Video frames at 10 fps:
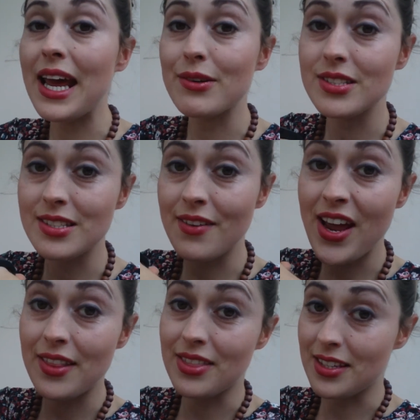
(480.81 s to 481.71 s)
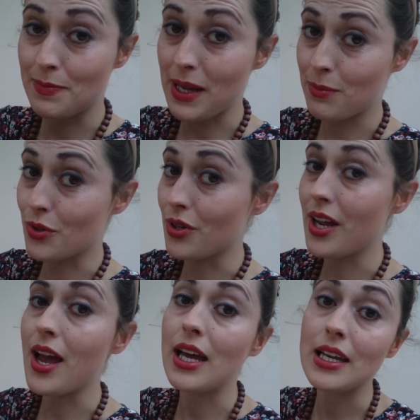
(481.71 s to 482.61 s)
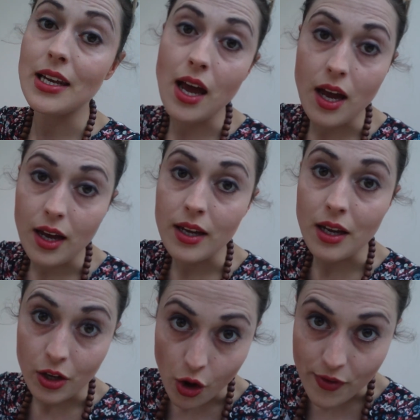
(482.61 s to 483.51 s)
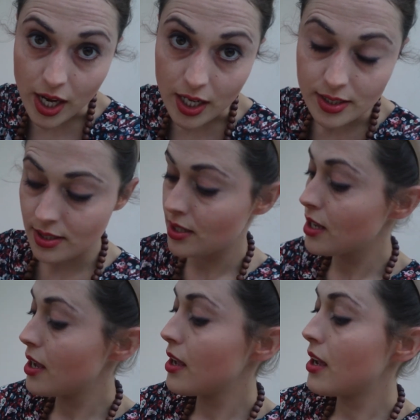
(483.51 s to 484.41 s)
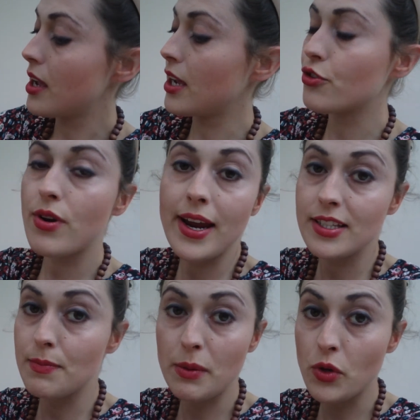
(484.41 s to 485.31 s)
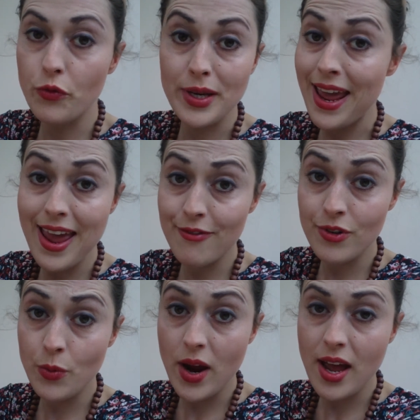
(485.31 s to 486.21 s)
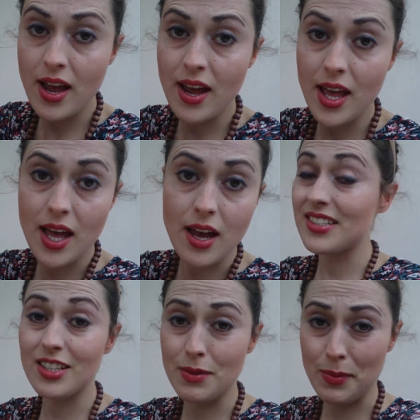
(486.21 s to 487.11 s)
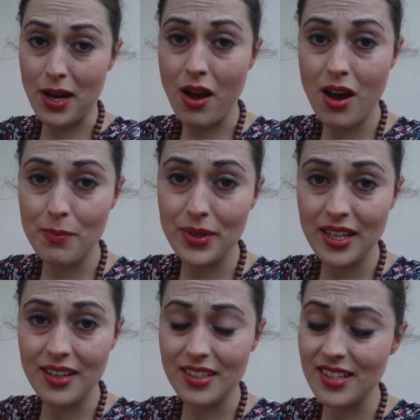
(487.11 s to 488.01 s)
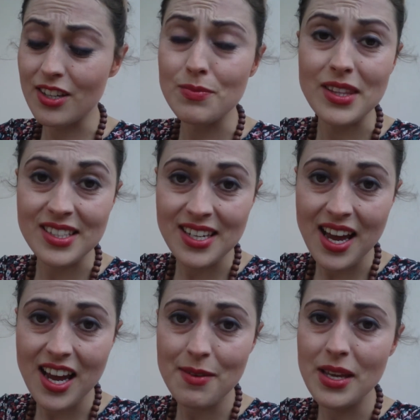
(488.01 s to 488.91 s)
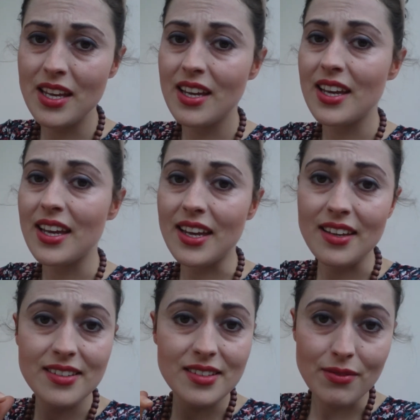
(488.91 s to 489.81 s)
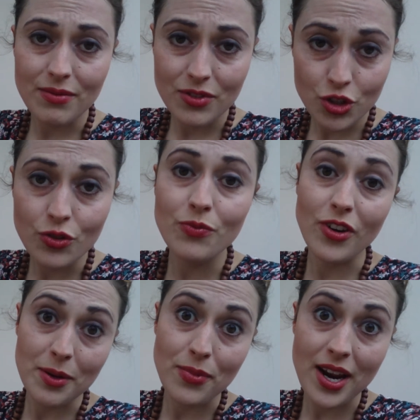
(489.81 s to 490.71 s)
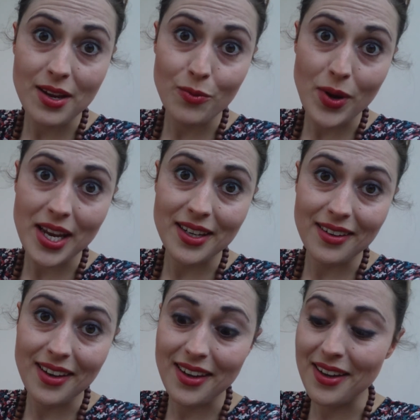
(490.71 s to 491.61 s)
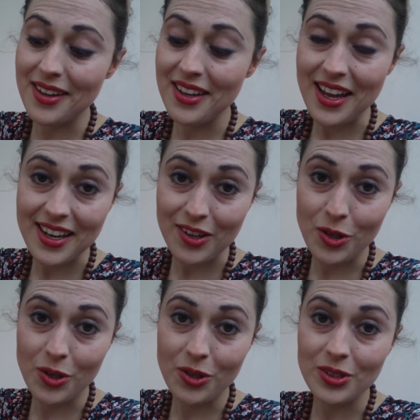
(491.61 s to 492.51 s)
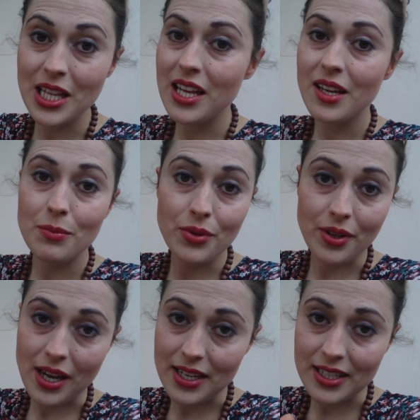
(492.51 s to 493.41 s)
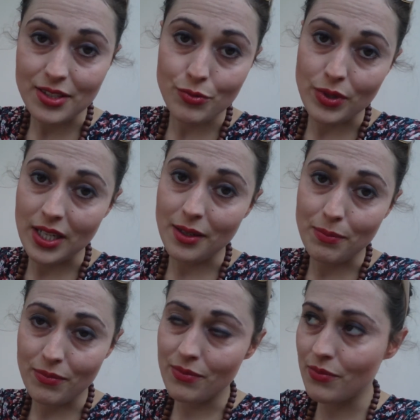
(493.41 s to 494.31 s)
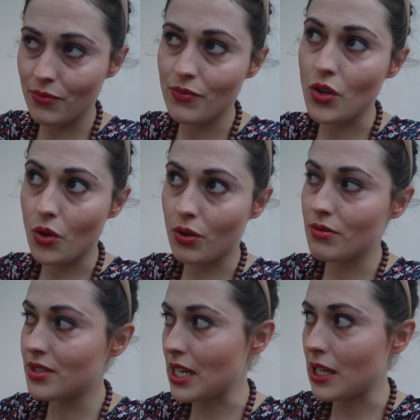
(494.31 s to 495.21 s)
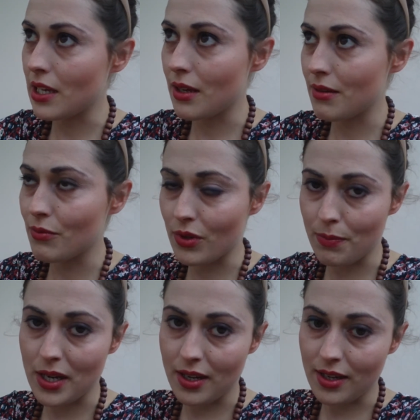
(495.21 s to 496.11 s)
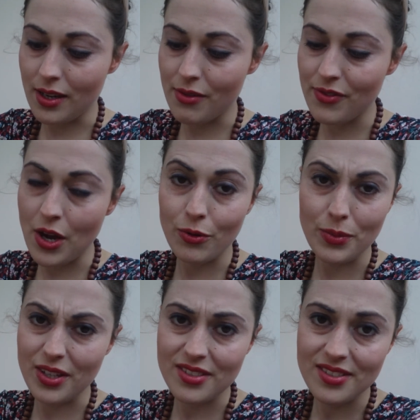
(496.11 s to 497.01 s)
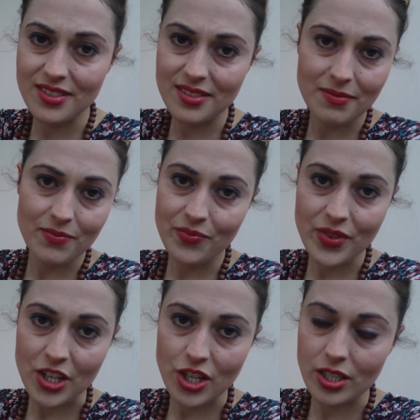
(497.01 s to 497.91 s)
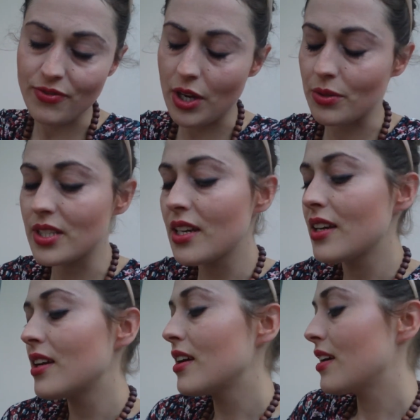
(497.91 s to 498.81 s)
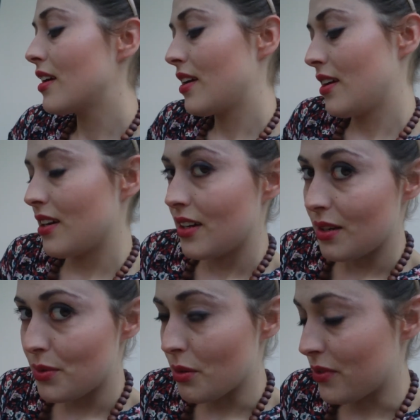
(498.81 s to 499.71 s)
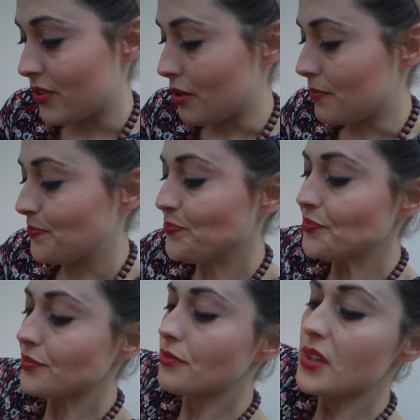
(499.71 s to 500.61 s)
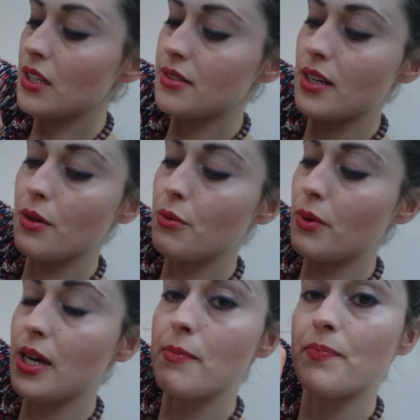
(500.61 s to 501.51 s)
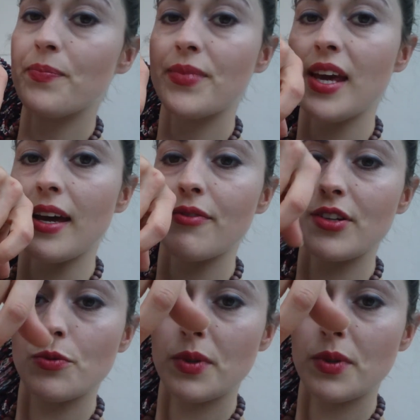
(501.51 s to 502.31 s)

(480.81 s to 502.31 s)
now since I've had this bad boy, and I love it. It tracks my movement everywhere. It tells me my heartbeat. It tells me the time. It should vibrate when I get a call, but I need to re-sync it with my phone because I changed phones. I broke my phone. So yeah, if I